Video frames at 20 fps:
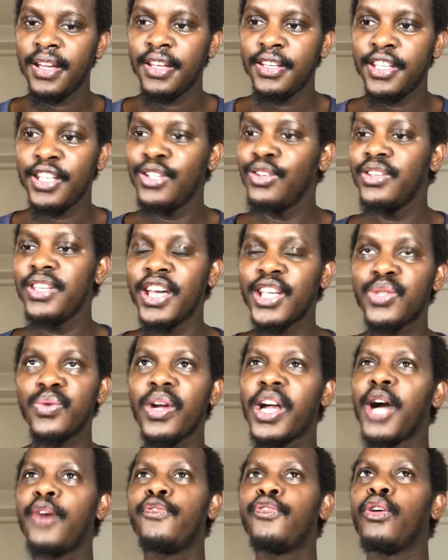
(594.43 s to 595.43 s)
Did you just
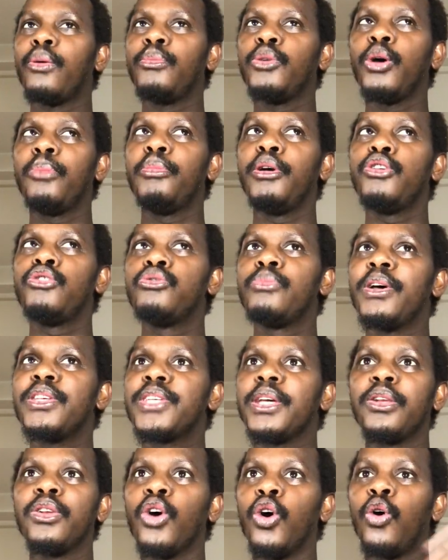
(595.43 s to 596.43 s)
wake up from your bedroom and
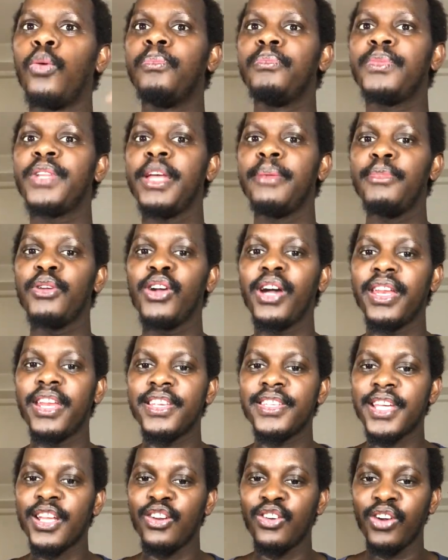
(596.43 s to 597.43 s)
say, no, let me go
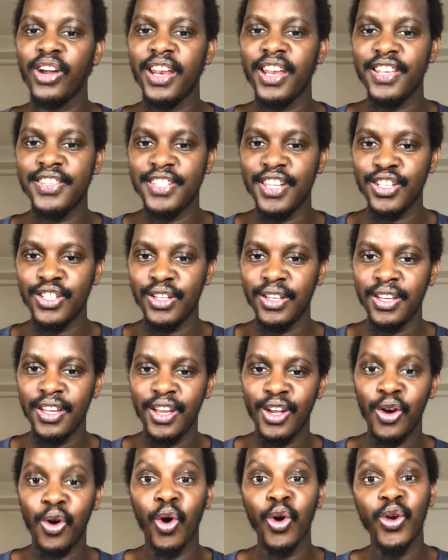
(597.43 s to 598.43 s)
and start an organization?
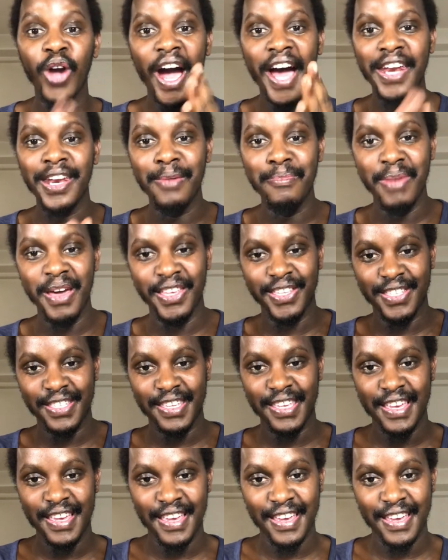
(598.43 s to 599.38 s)
Or you had a base?